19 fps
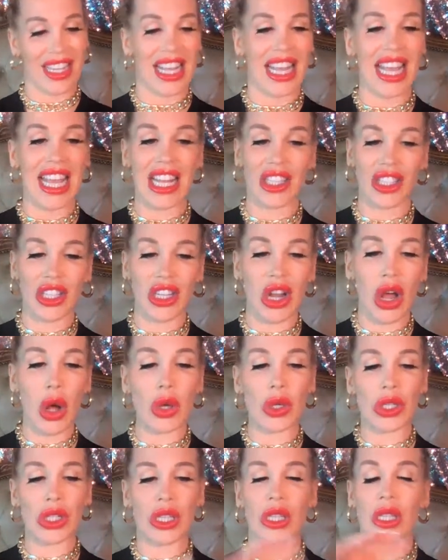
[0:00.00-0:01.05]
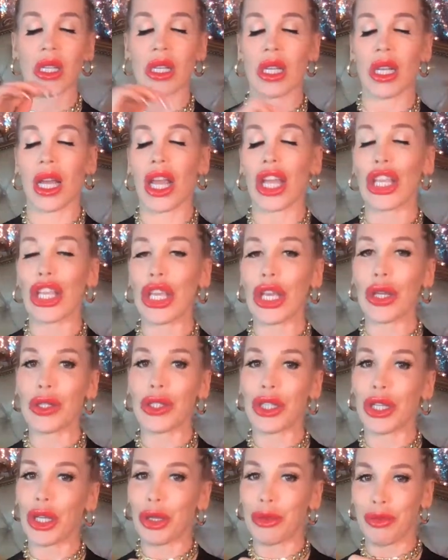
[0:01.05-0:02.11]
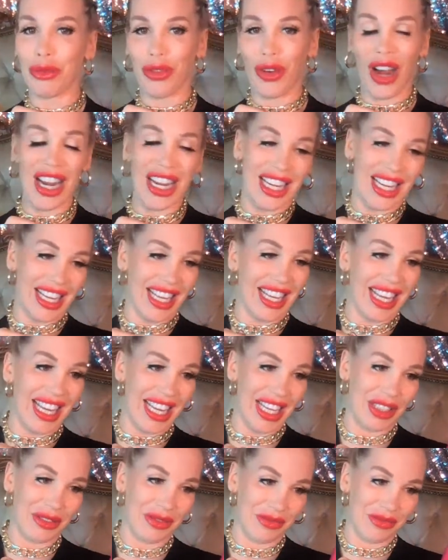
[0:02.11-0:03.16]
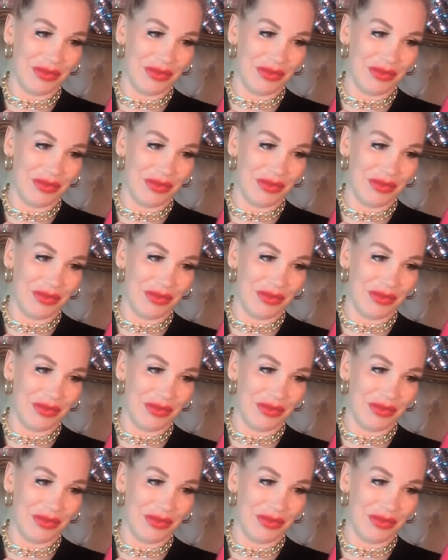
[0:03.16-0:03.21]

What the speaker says: It's not YouTube friendly.